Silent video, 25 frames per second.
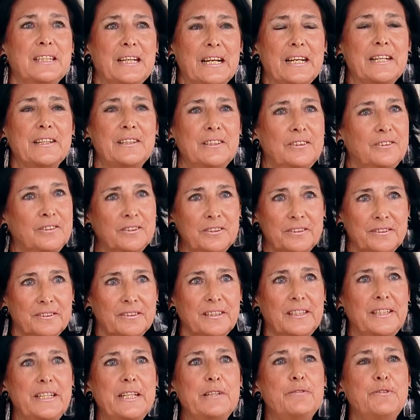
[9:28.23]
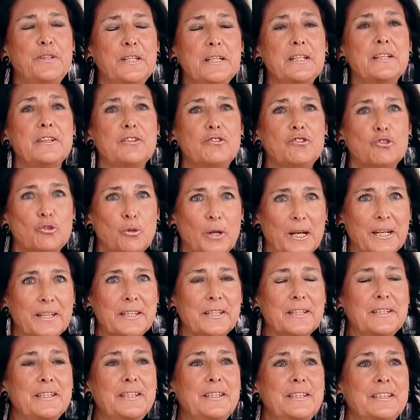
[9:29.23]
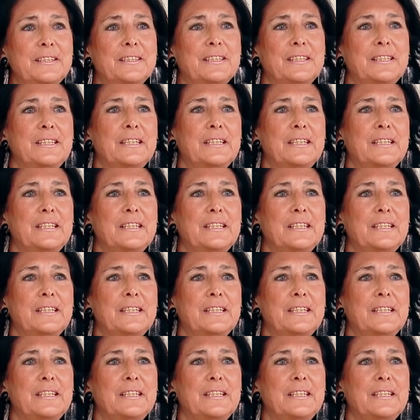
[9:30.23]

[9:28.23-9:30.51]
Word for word: and living is trying.